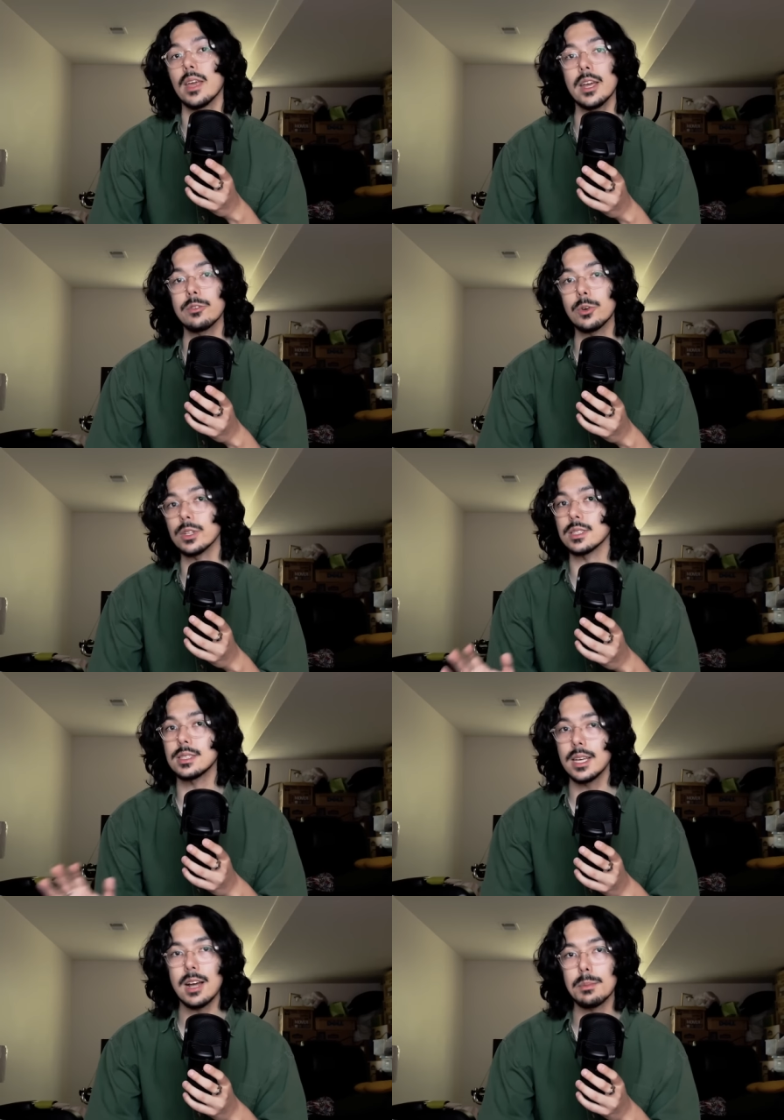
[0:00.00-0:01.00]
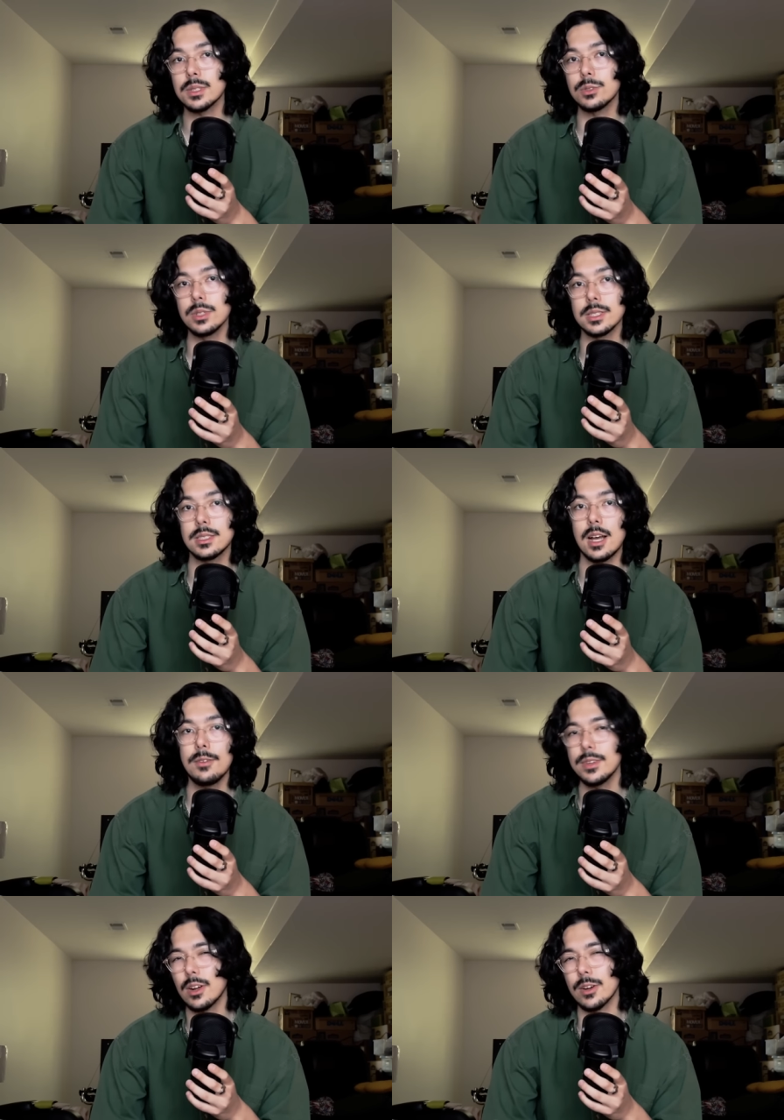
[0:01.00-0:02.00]
And of course, said opportunists
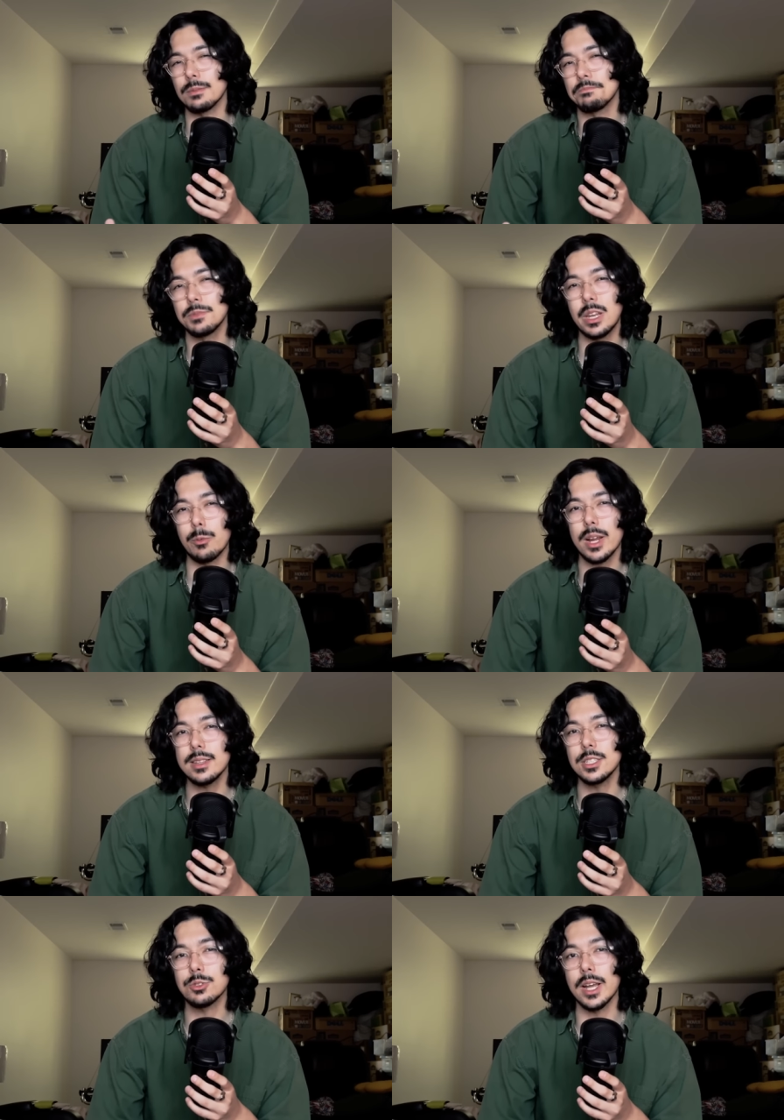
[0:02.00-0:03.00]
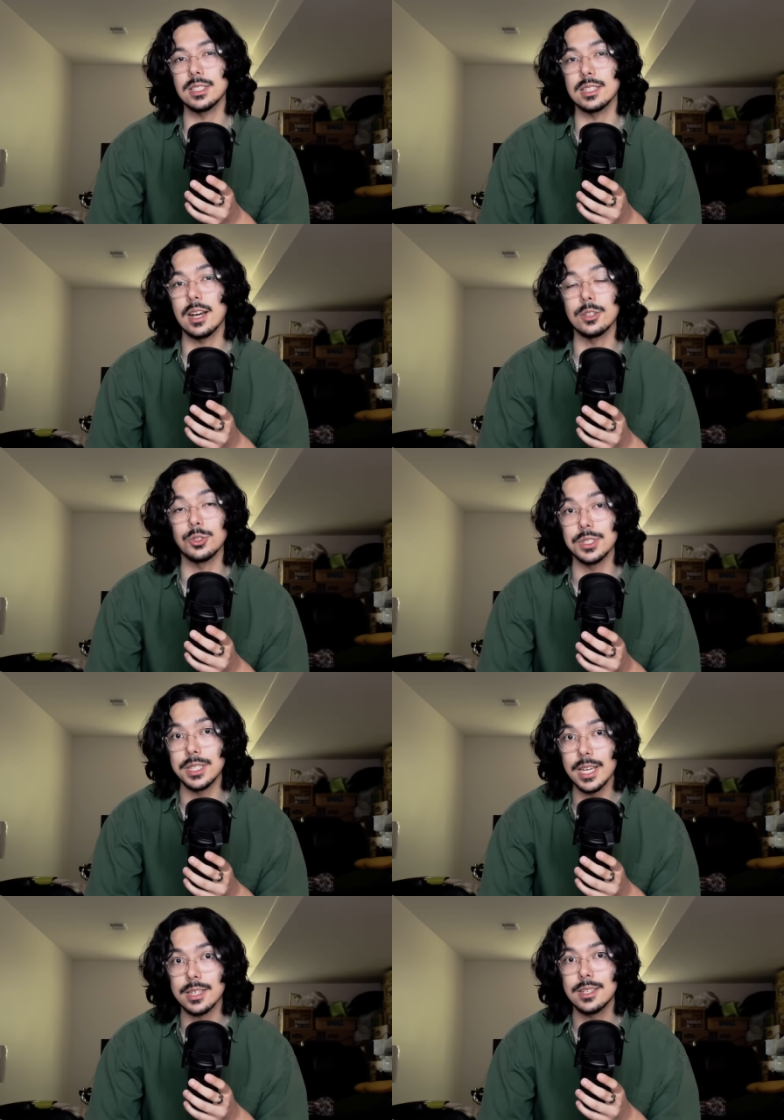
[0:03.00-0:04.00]
often are directly trying to
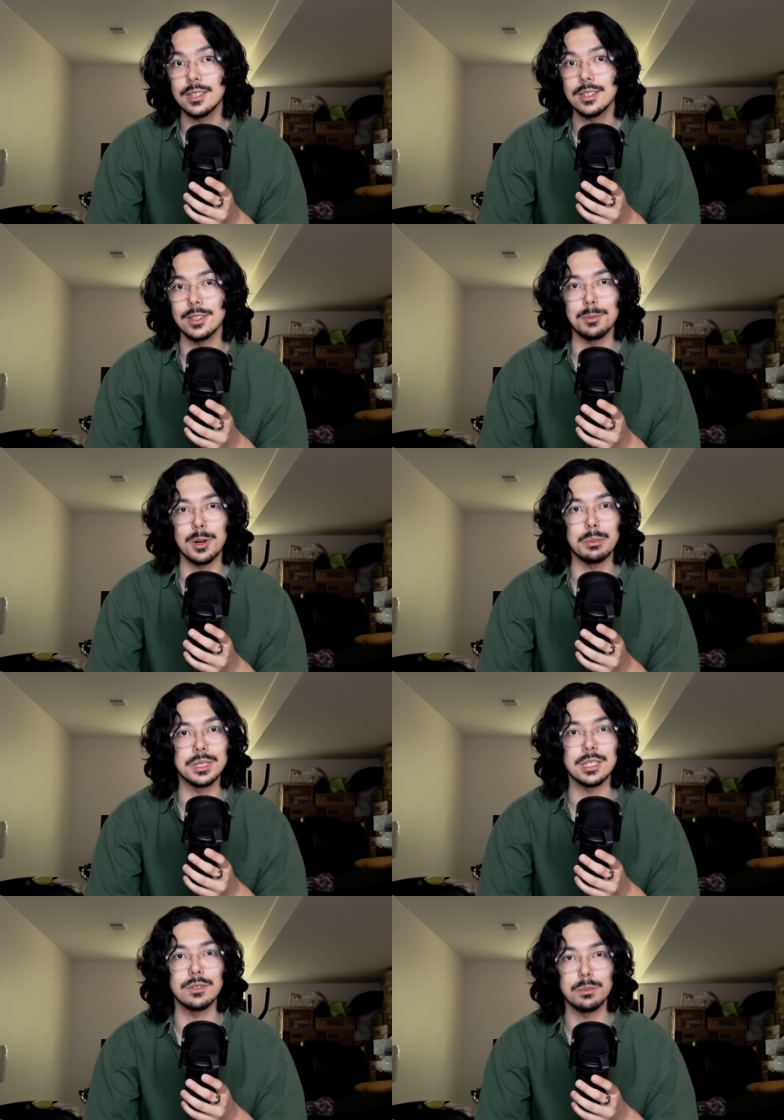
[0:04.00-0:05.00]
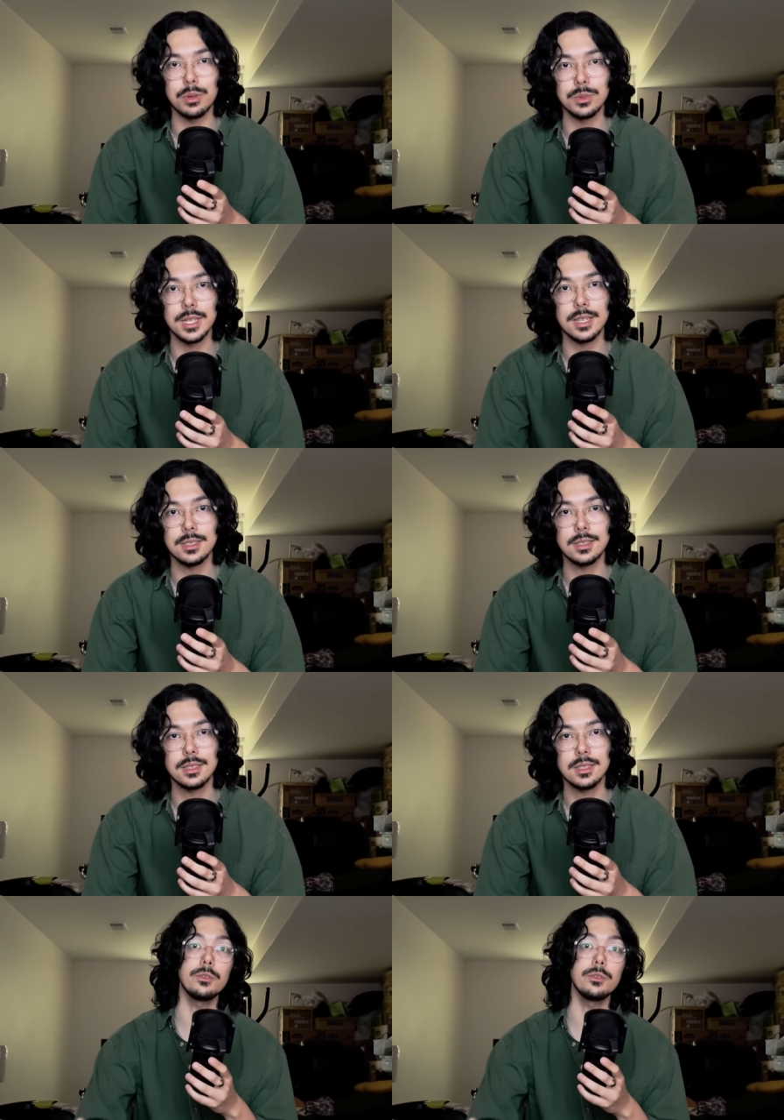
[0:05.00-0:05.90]
contradict the purpose of the protests.